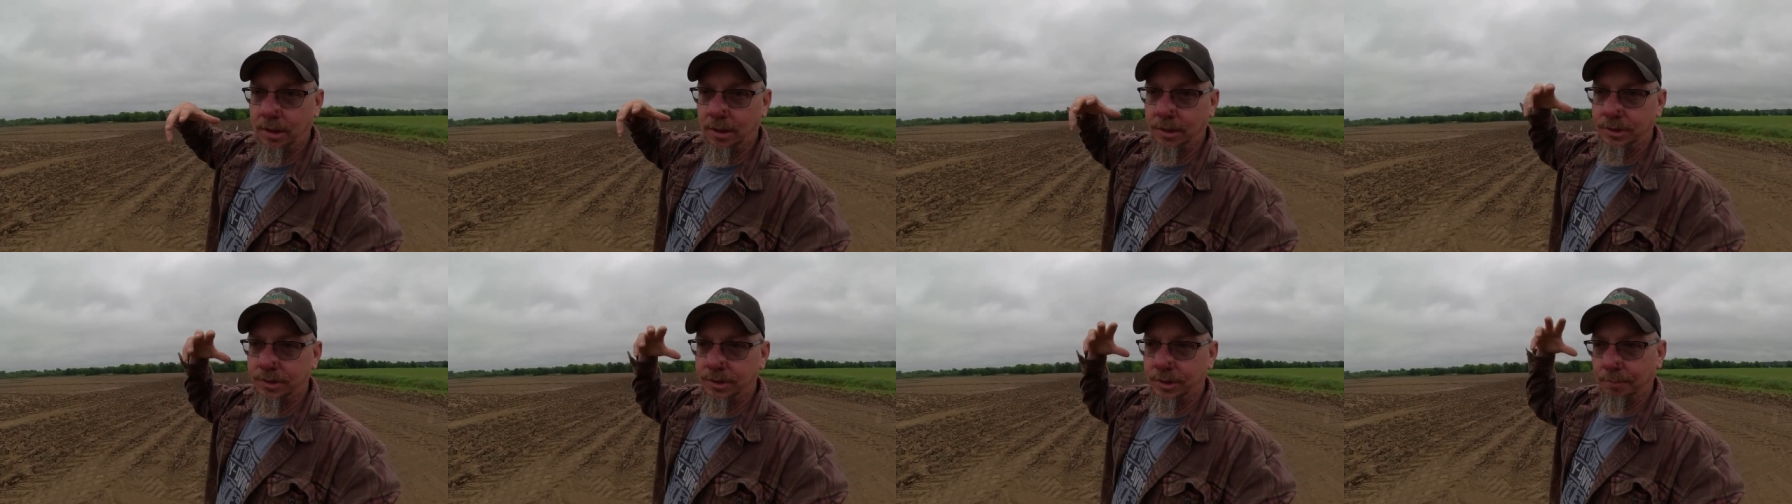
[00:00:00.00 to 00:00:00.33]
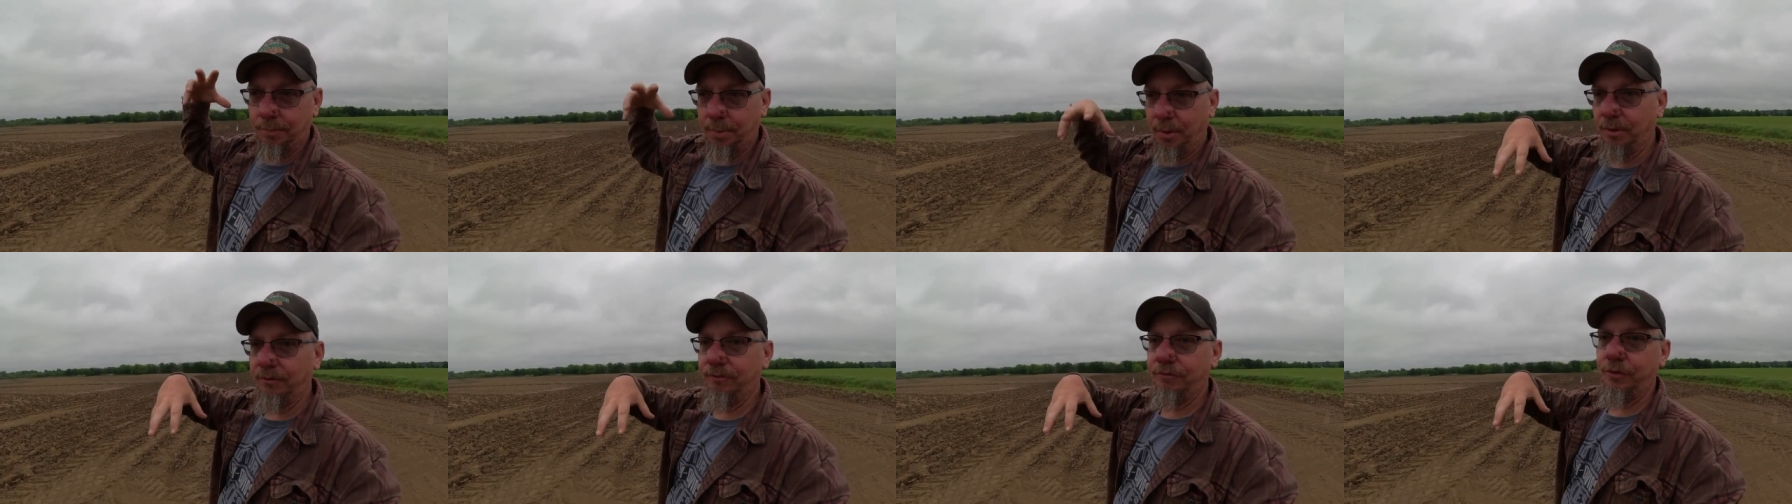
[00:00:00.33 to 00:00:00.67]
to
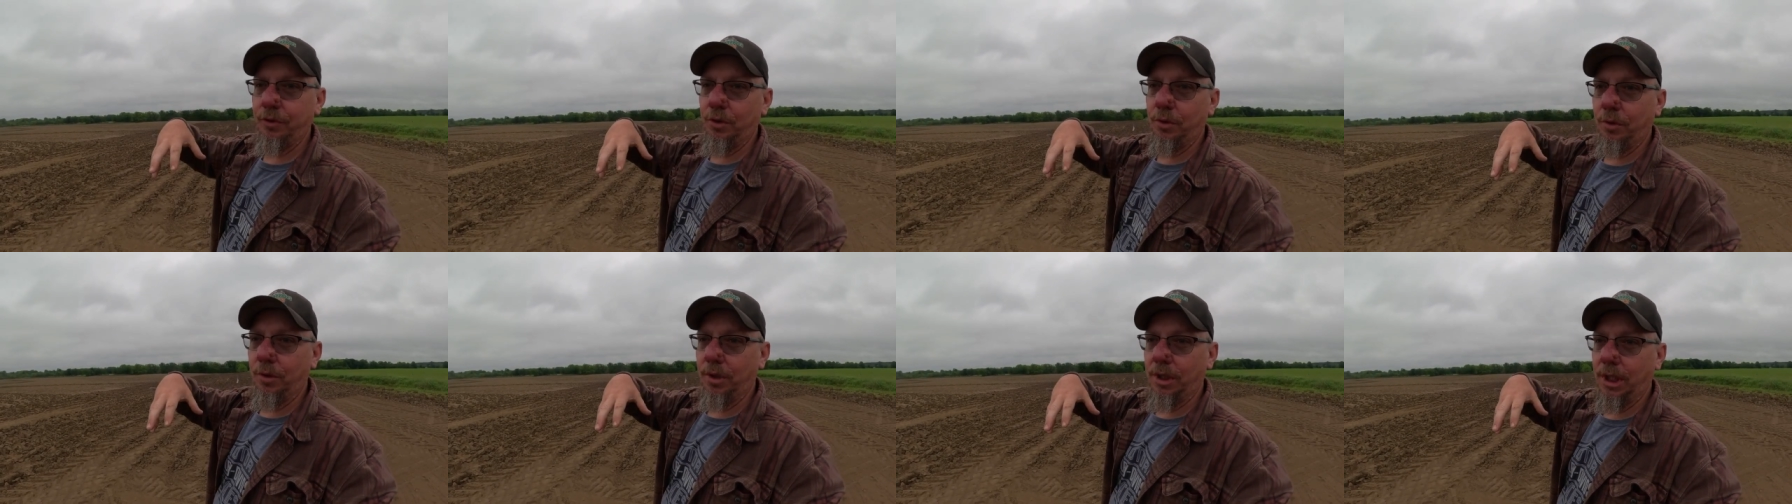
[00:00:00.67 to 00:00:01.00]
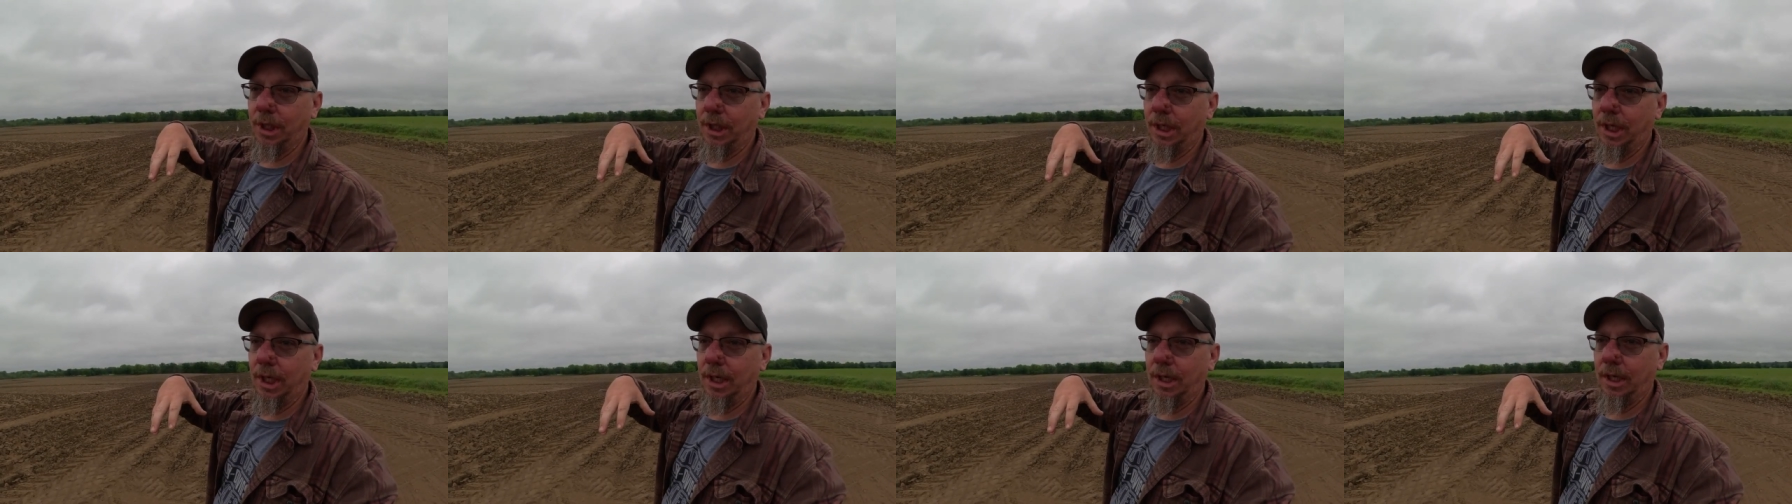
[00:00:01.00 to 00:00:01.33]
put fuel in
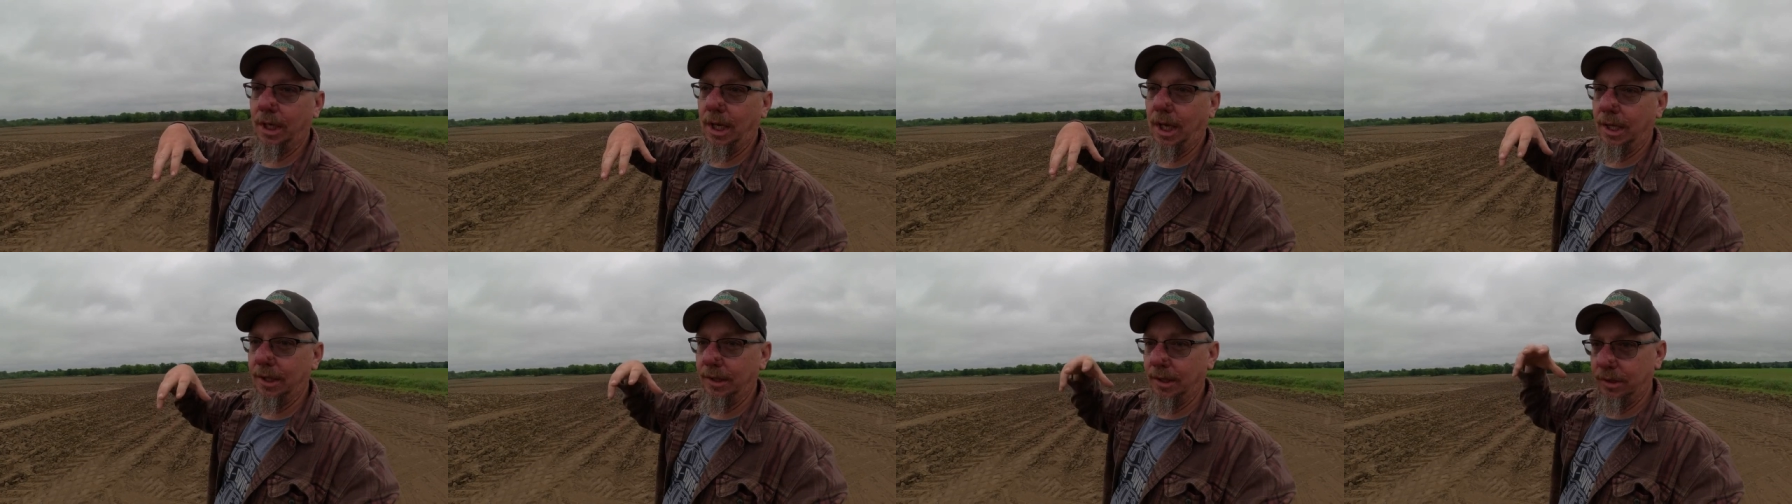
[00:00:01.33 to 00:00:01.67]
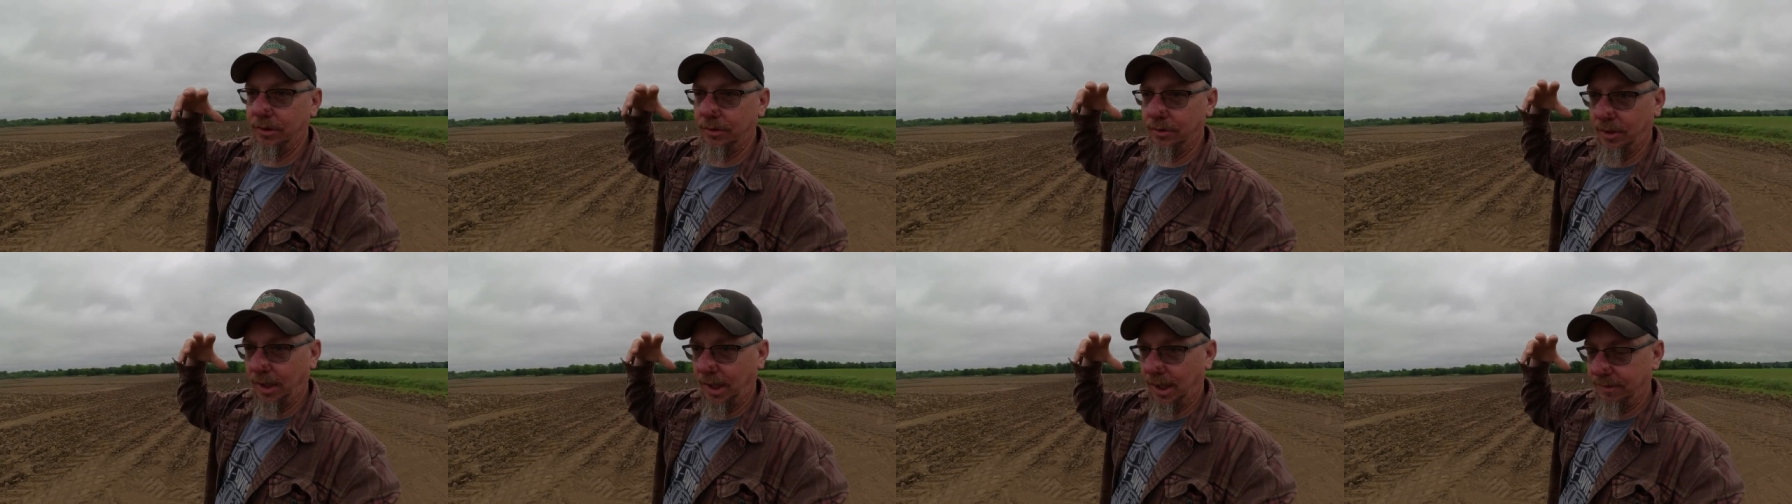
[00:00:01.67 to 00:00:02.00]
it, and then
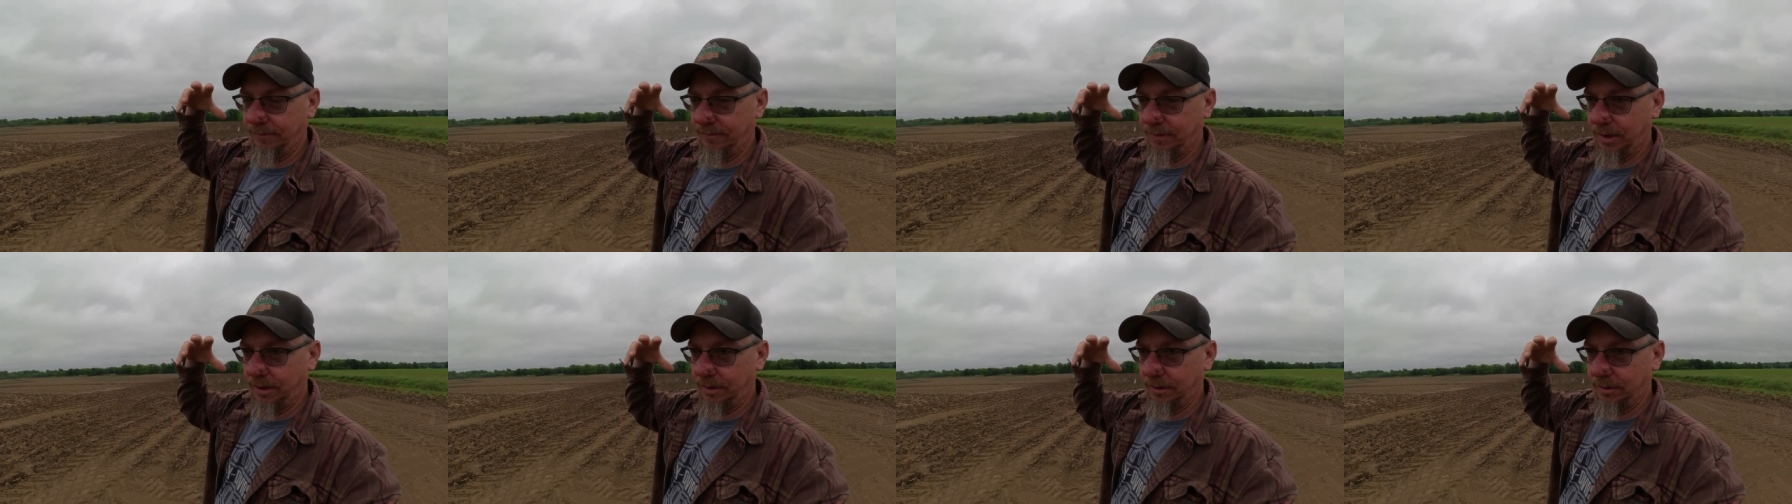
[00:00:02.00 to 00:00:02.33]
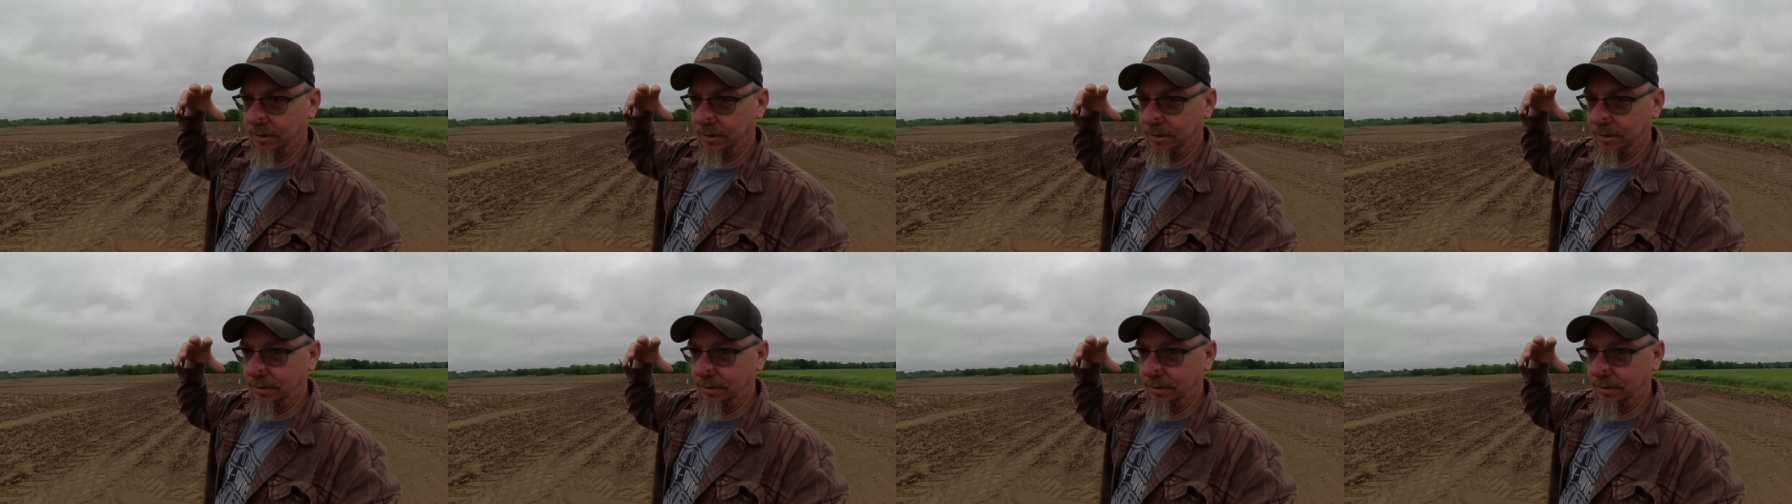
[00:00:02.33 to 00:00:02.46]
drive it